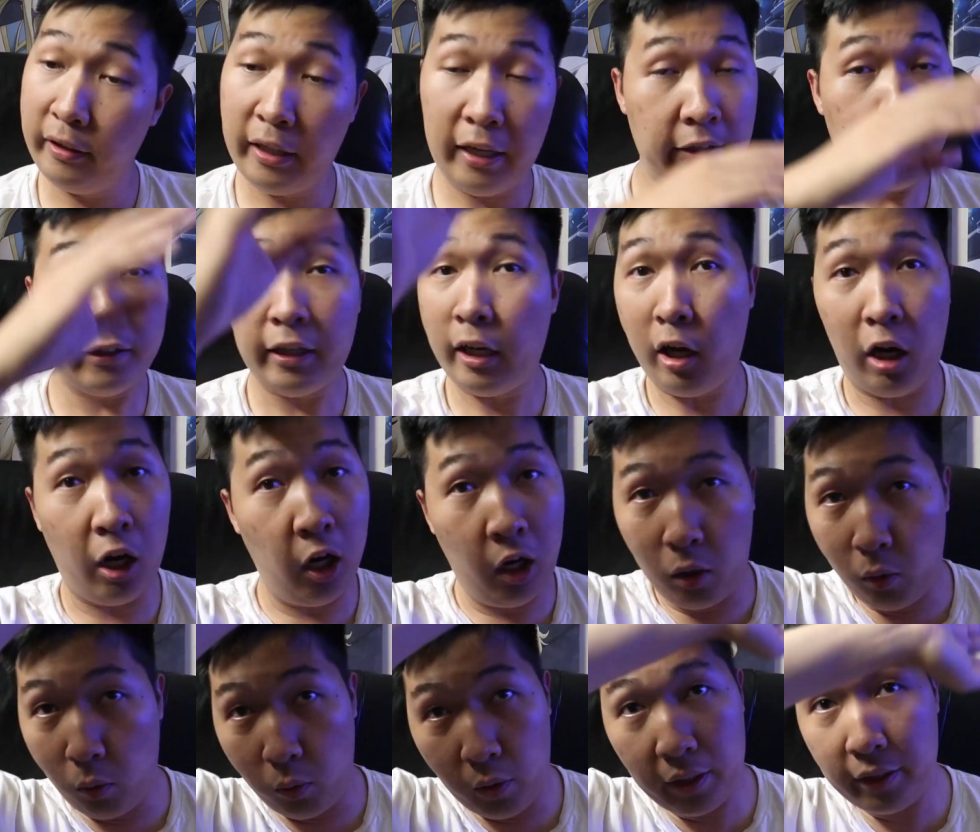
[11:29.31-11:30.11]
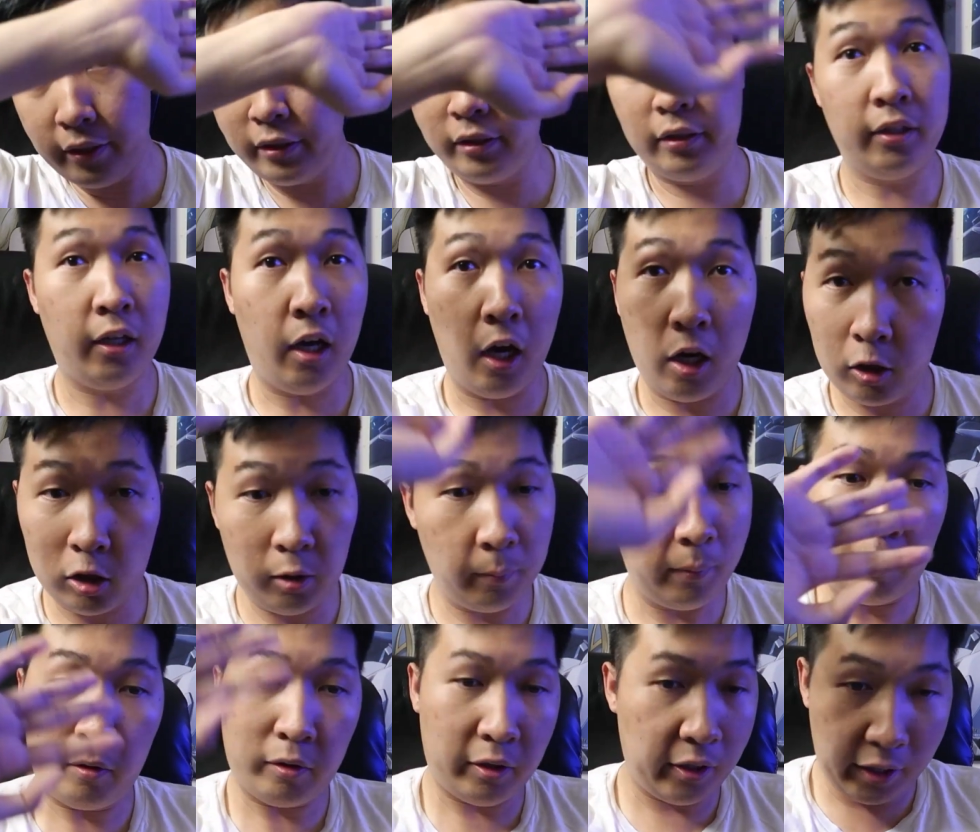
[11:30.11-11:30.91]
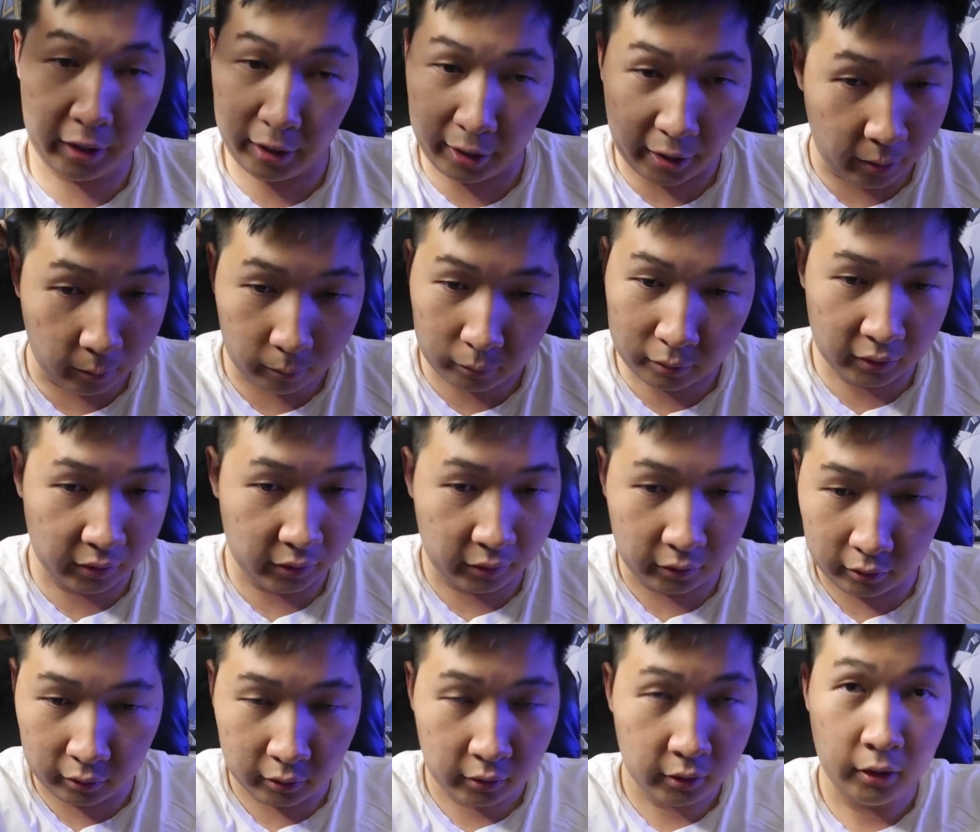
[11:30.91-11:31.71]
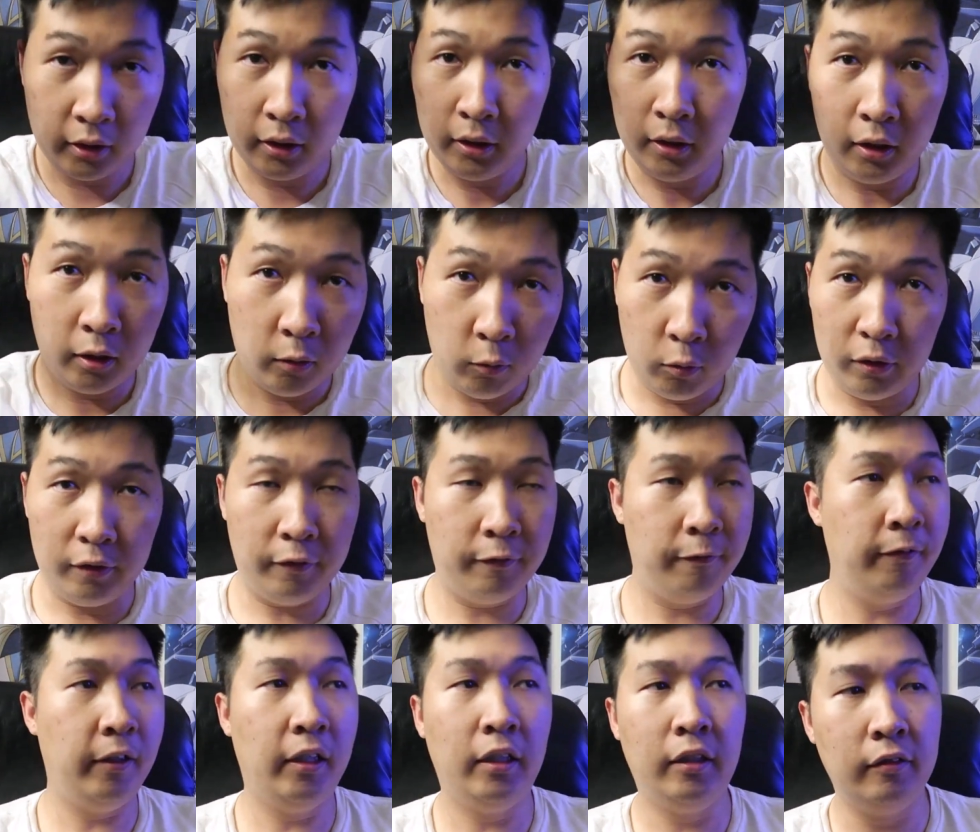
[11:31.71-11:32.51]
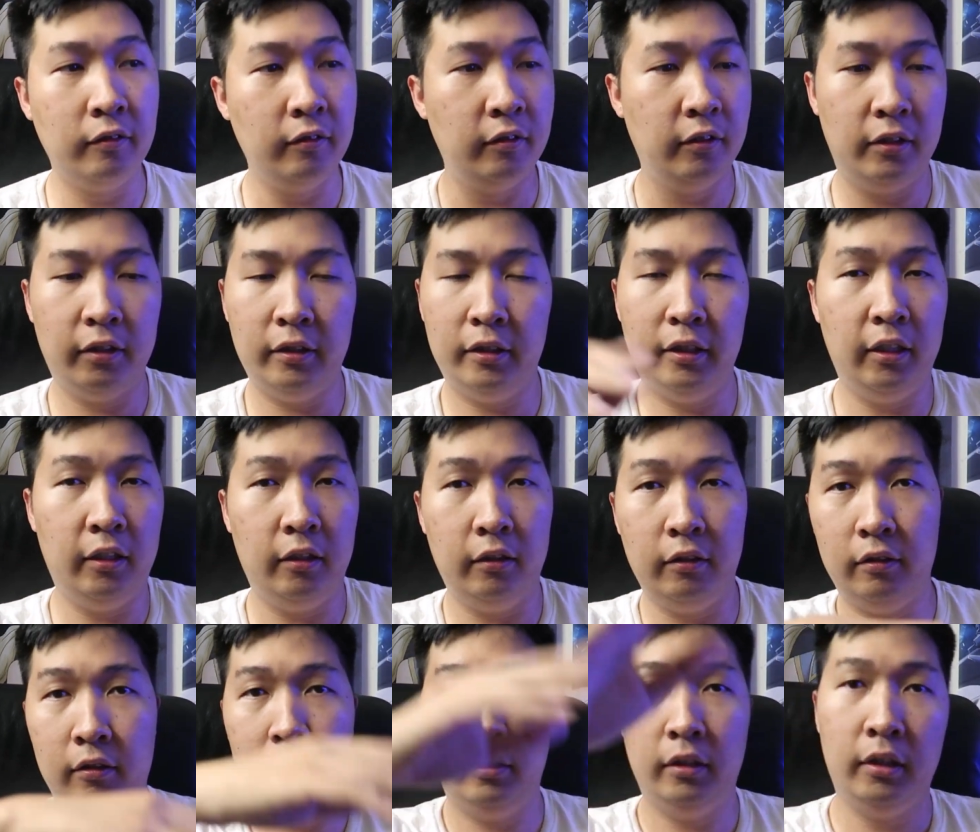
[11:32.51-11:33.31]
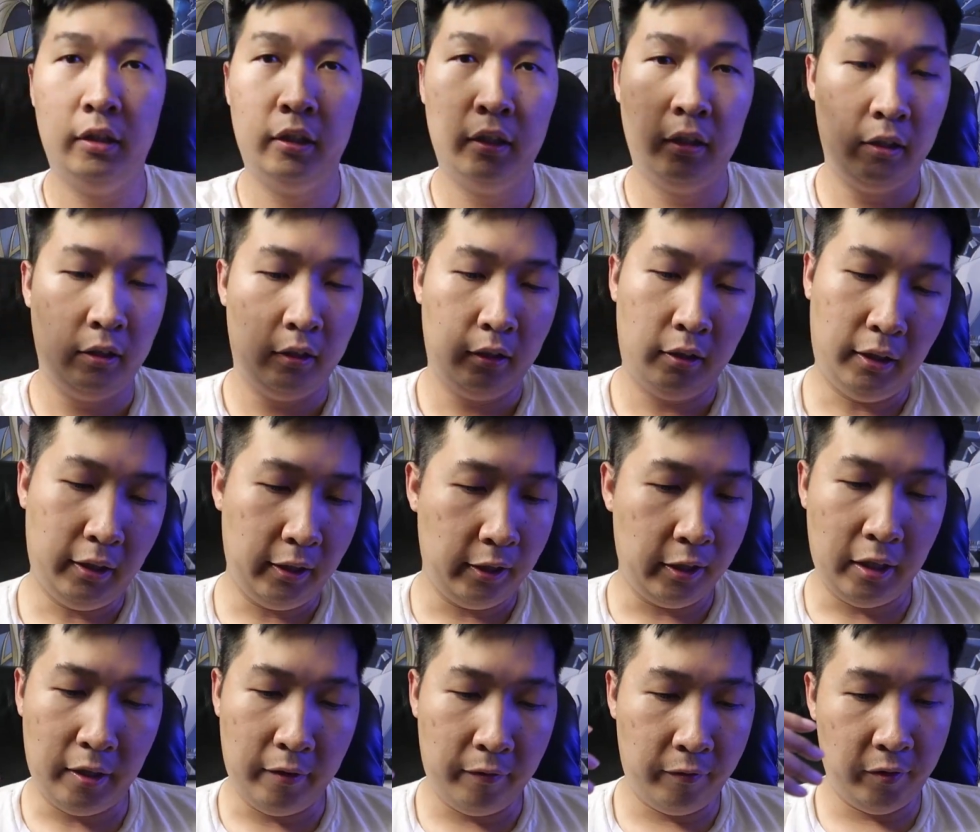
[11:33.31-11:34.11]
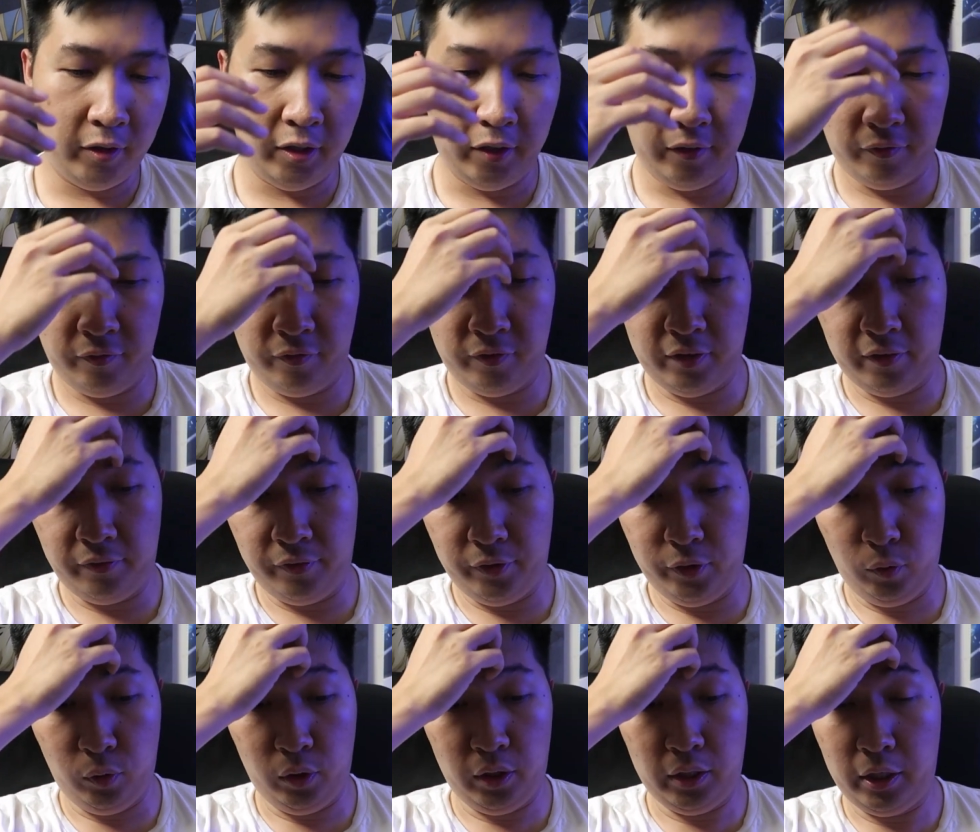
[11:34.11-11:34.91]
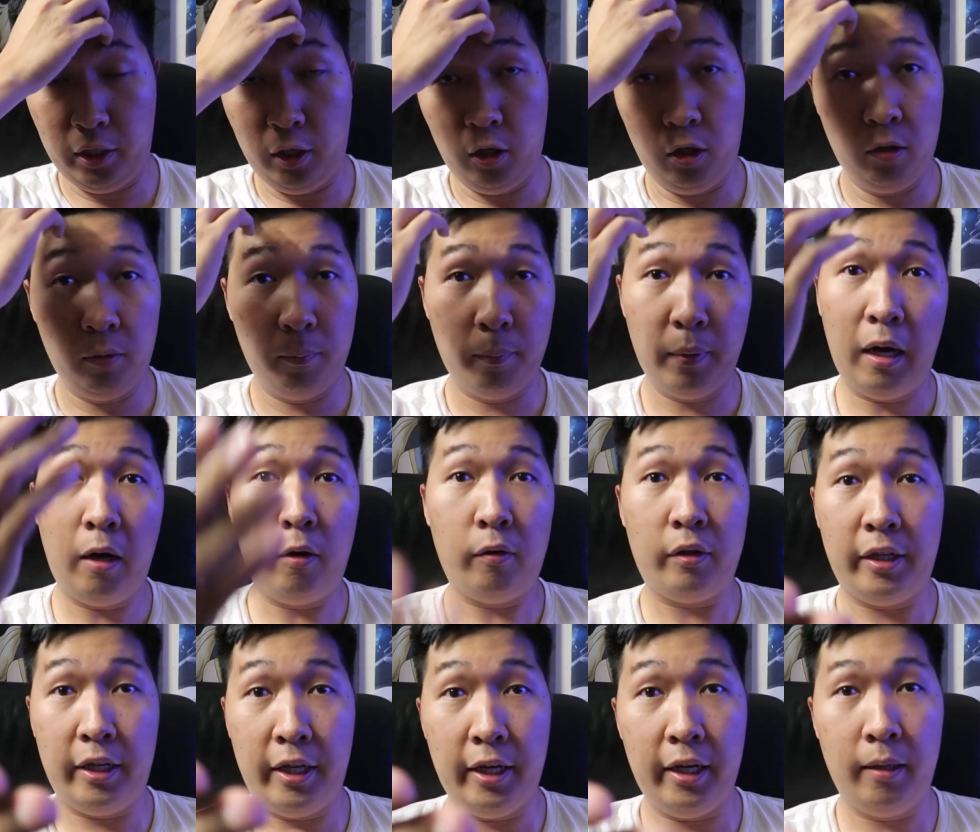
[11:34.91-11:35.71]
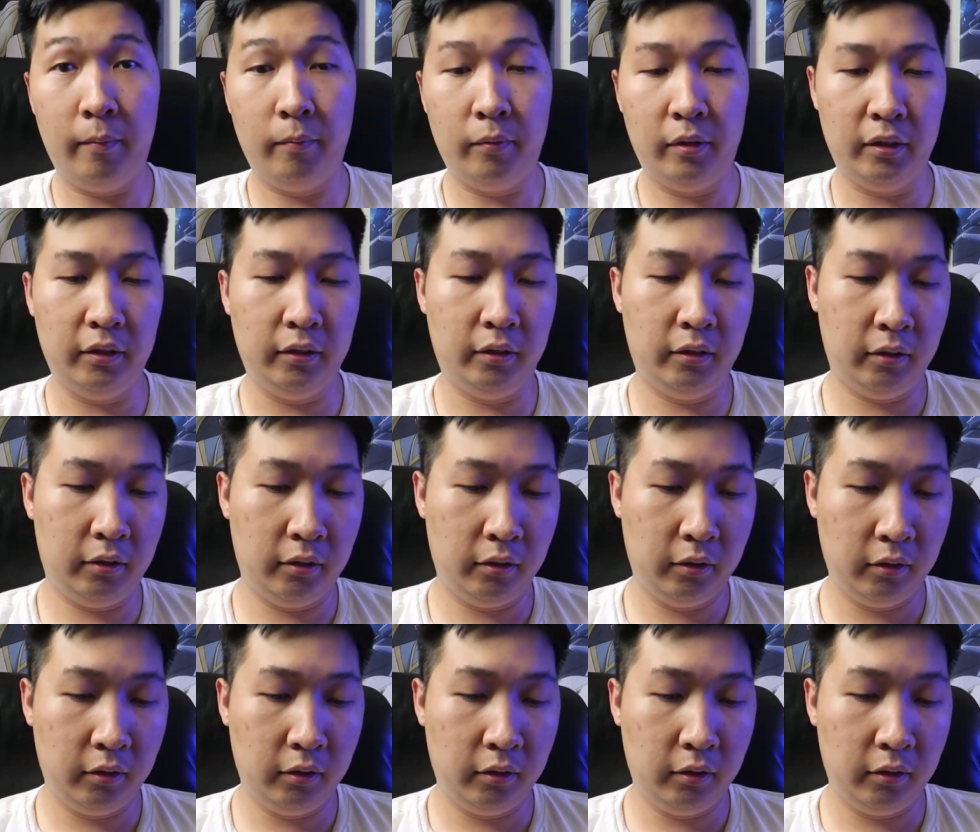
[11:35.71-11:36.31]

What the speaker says: They always talk about cameras with phones. So, like, if you want to know about cameras,